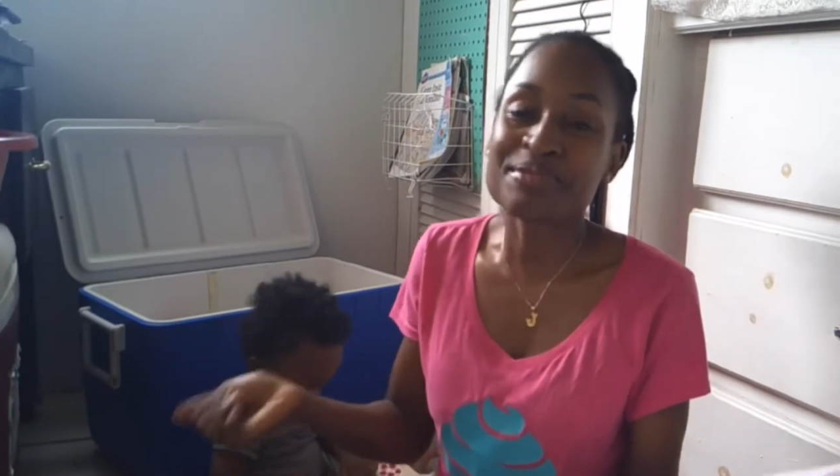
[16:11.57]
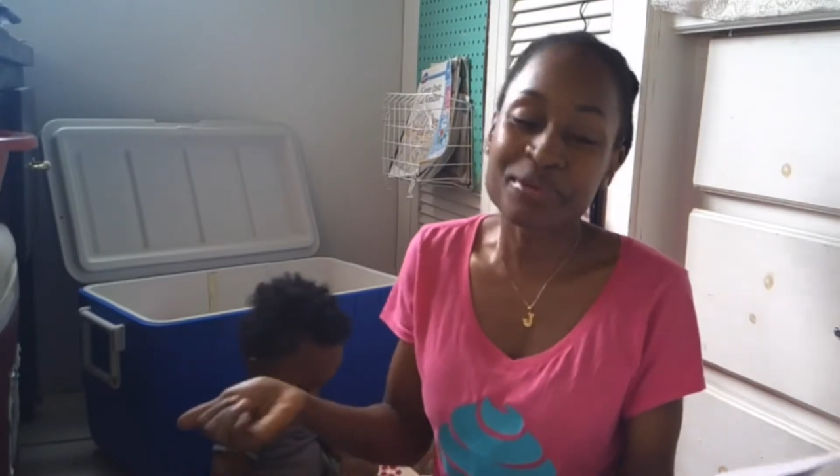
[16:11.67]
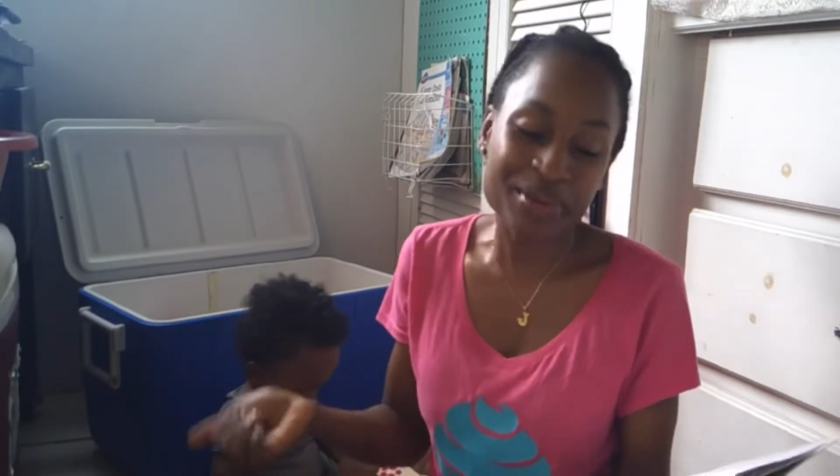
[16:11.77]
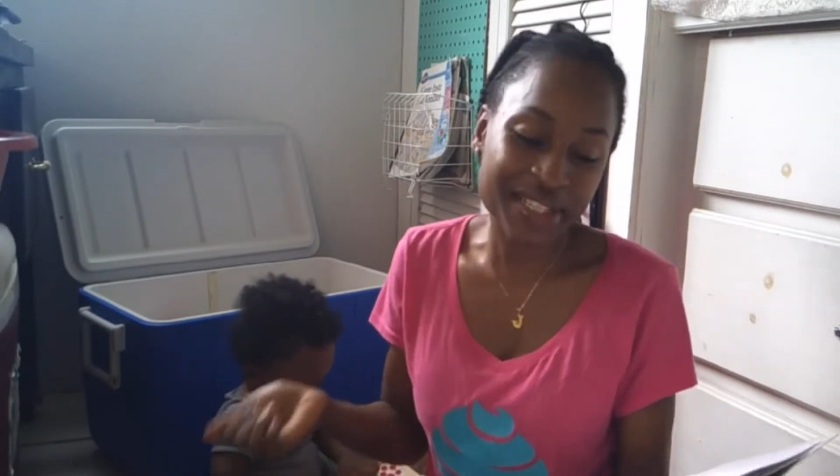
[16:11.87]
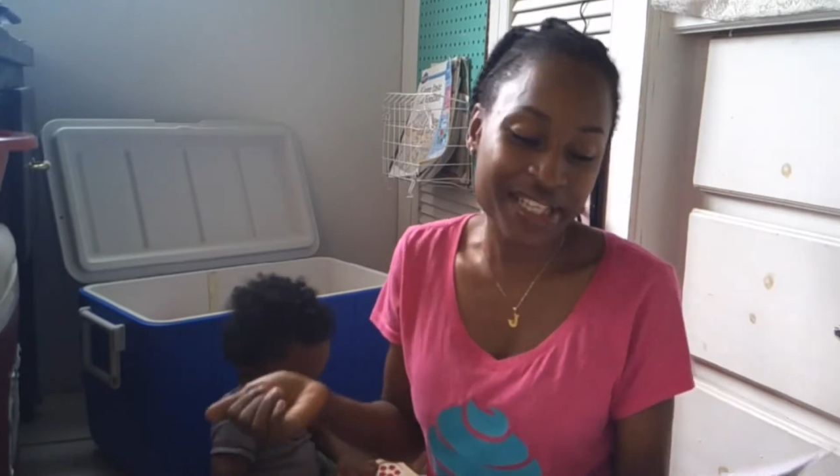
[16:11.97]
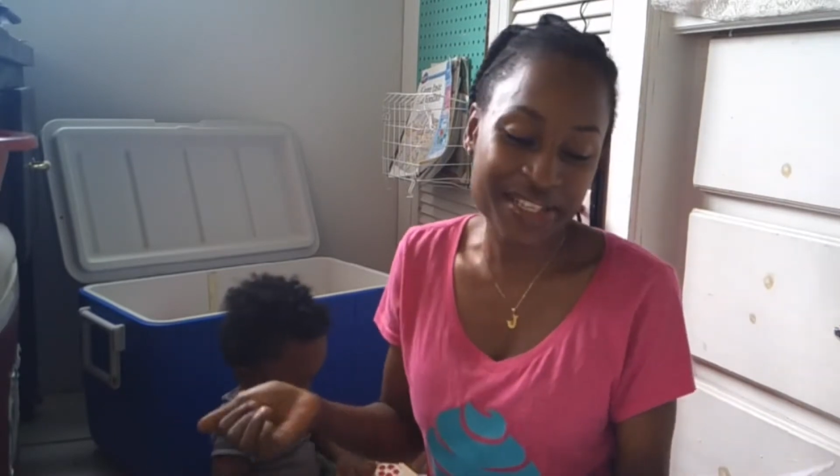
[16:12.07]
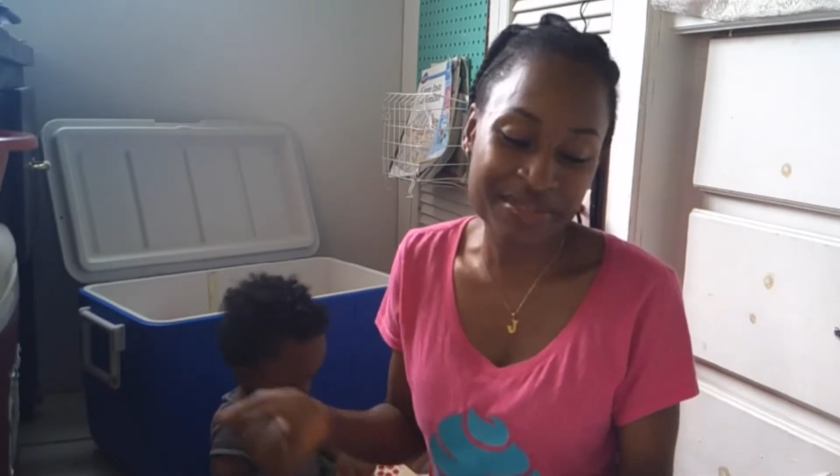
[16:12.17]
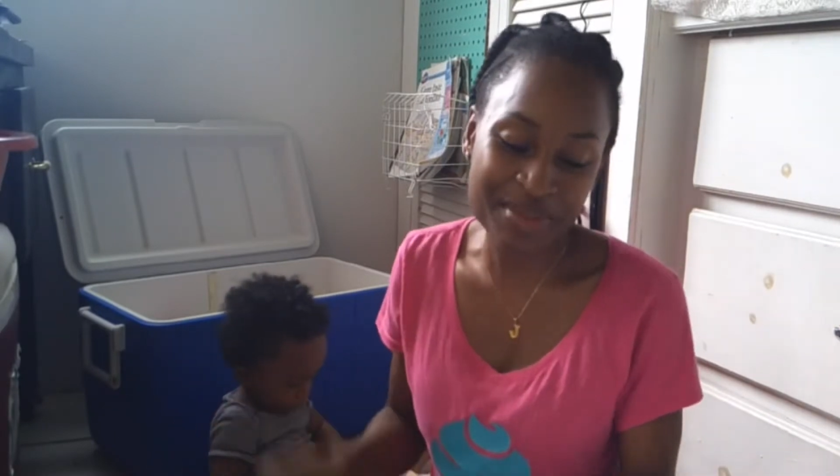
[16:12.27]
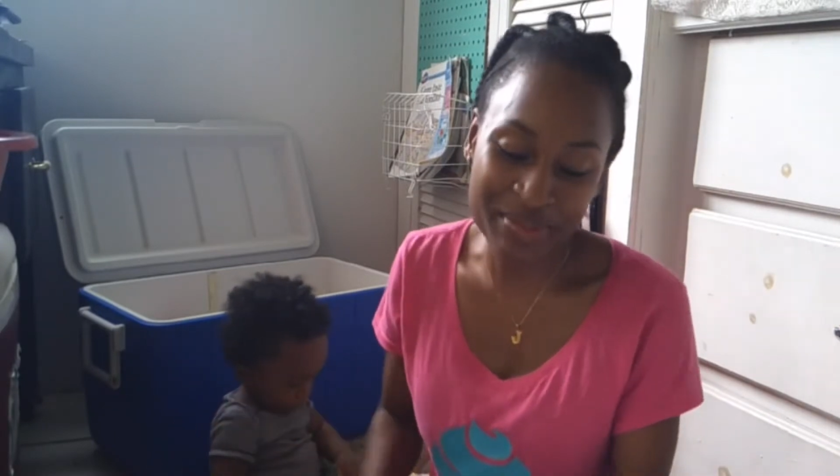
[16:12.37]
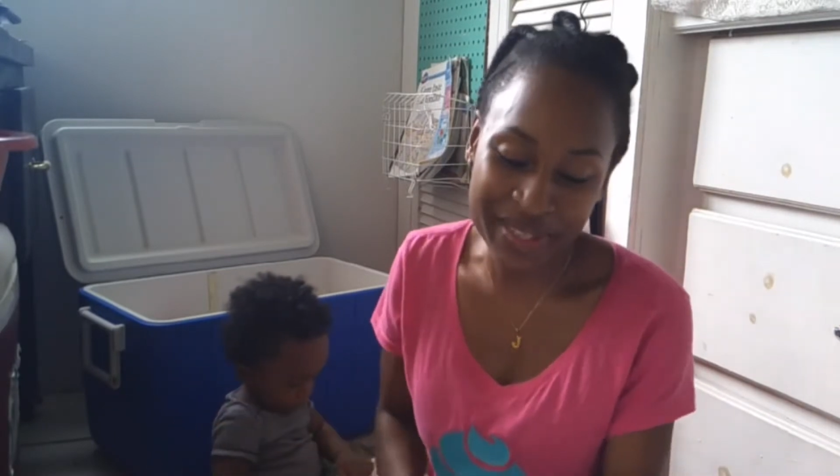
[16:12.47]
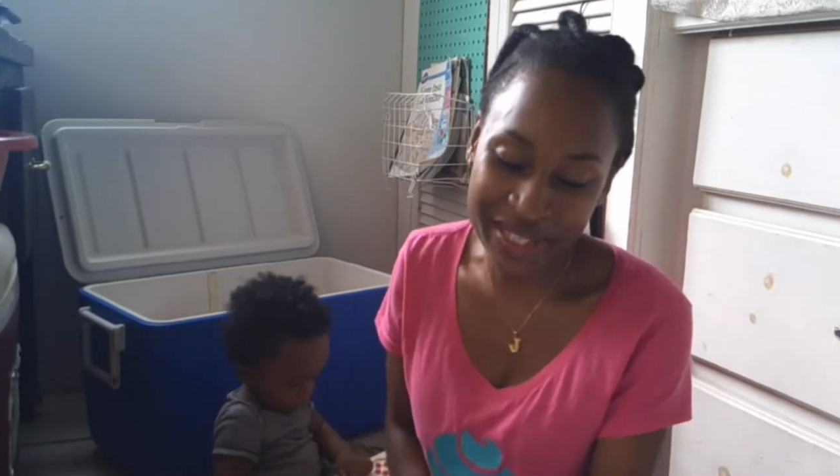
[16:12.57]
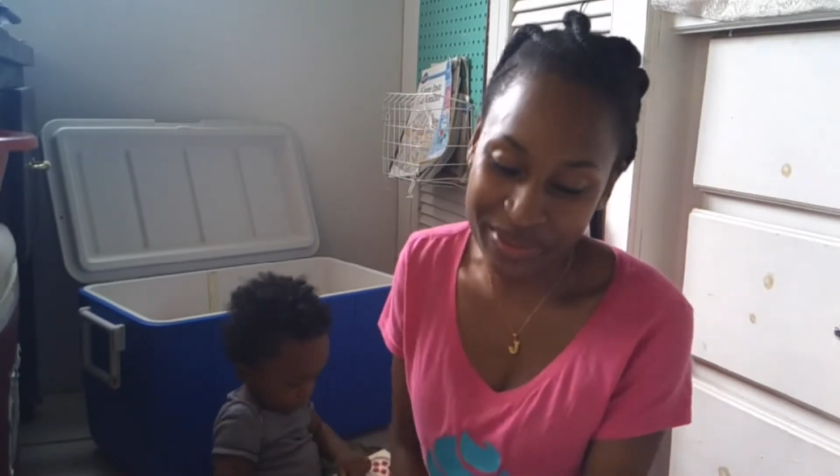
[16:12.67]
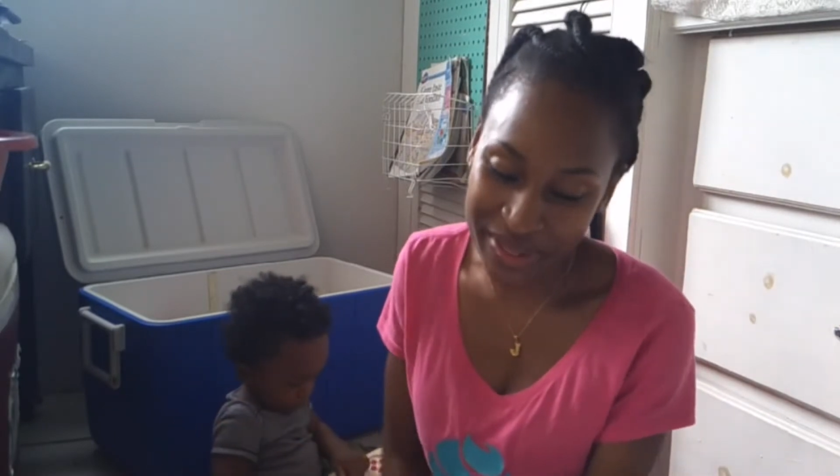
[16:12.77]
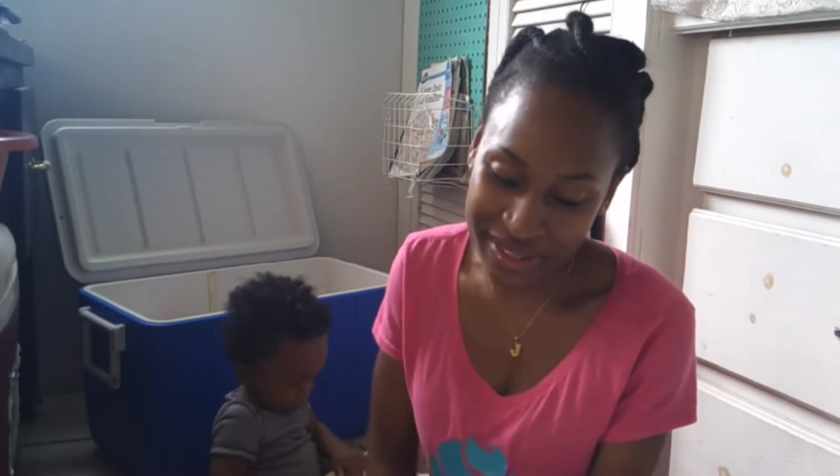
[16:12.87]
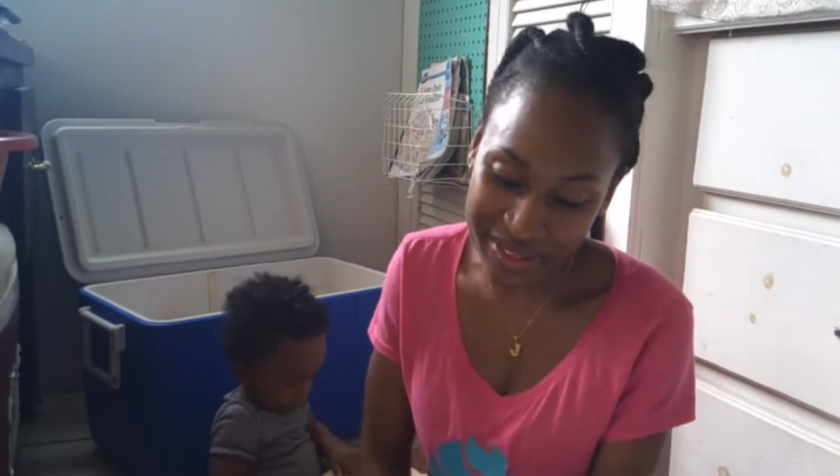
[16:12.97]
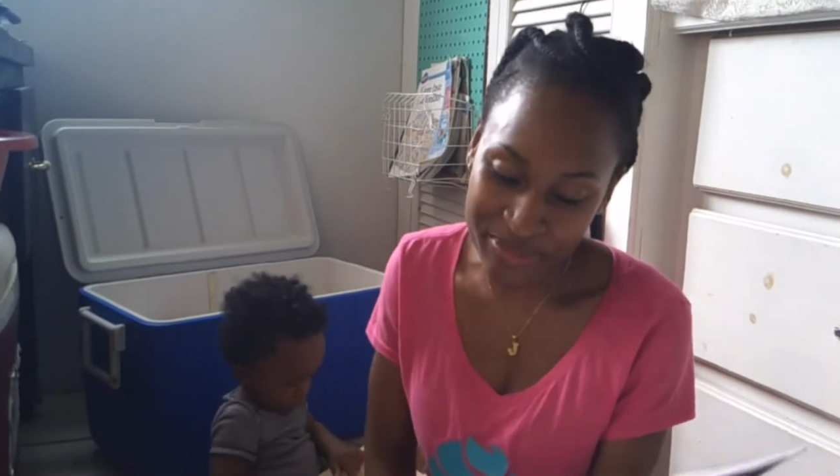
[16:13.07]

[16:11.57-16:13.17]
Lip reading: for what they should be playing with.